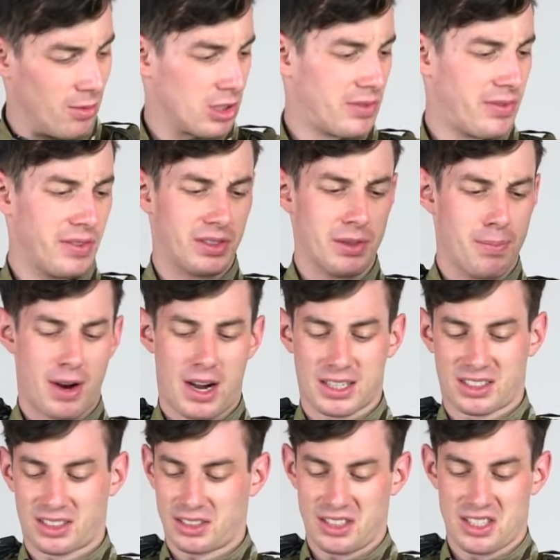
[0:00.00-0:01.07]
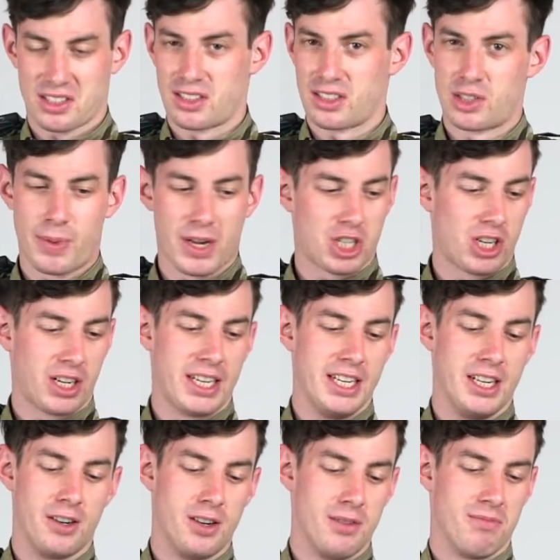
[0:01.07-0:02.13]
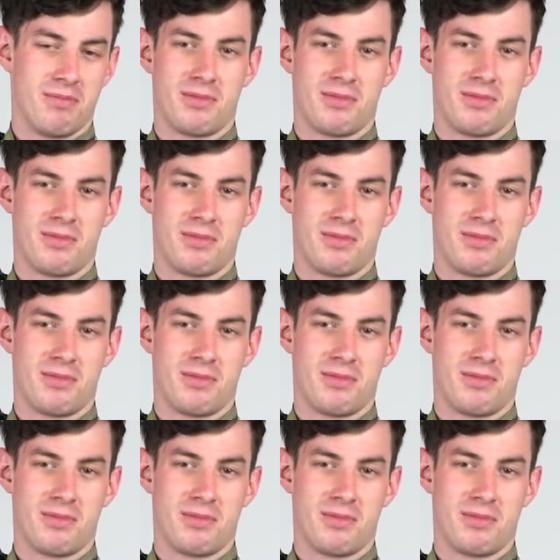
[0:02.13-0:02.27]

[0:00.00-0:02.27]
was $50, nothing special here.